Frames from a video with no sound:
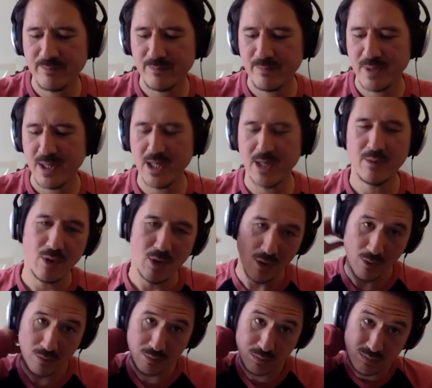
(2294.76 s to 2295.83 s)

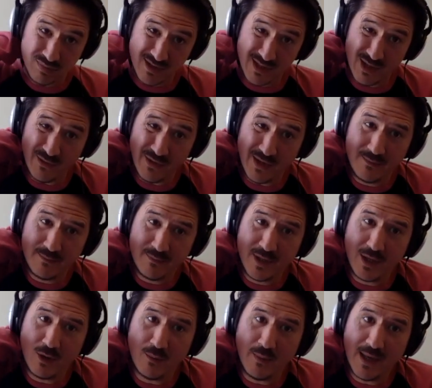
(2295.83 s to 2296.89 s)
hero. You know, they,
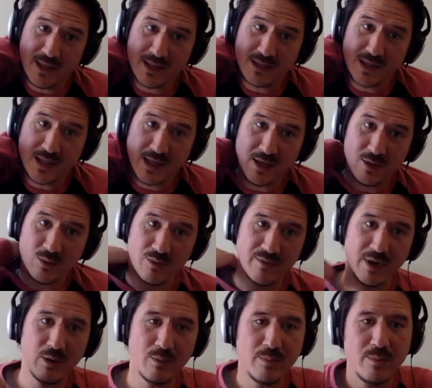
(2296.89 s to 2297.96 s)
they don't make it to the end
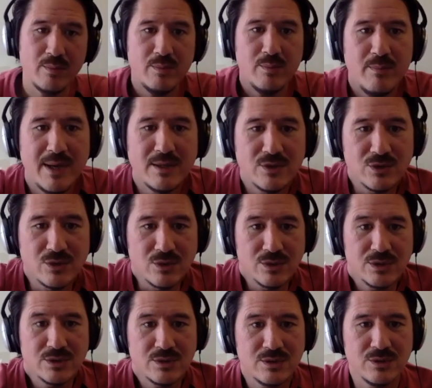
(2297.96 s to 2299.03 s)
without
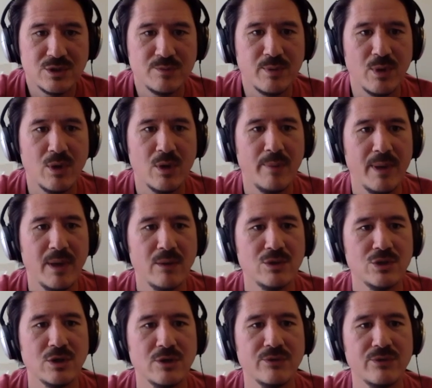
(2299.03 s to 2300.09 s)
mentors. You spoke about
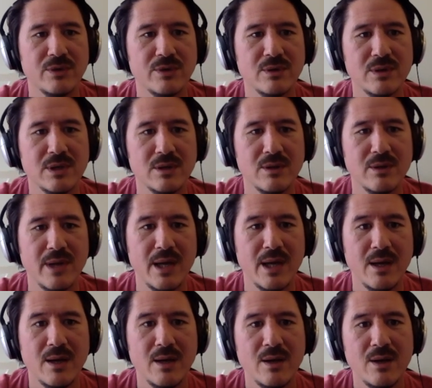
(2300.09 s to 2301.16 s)
Jonathan Little there.
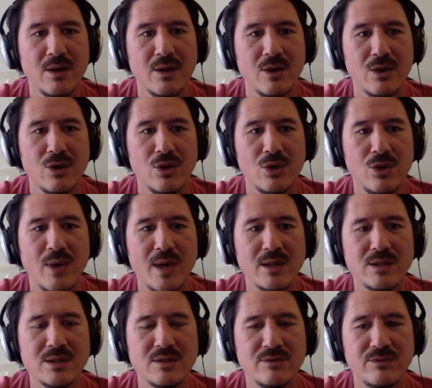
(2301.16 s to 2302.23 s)
Who
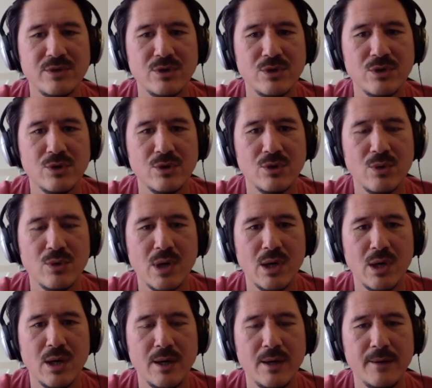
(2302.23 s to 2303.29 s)
else have you,
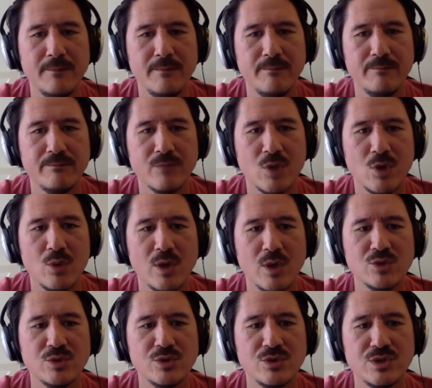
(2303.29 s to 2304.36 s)
um, who
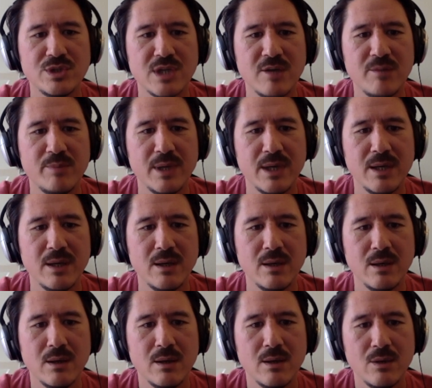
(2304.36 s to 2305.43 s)
else would you say have been
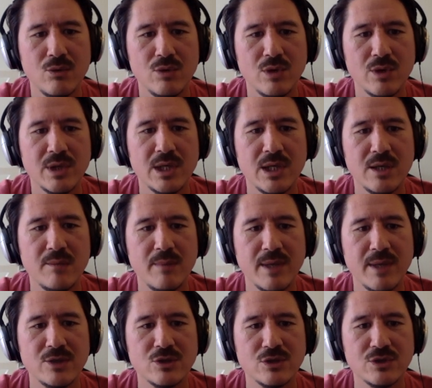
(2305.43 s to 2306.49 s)
real key
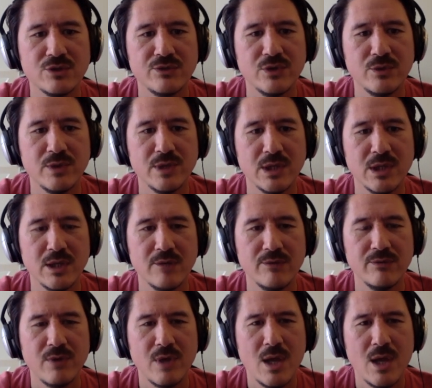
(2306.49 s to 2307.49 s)
mentors for you in your life?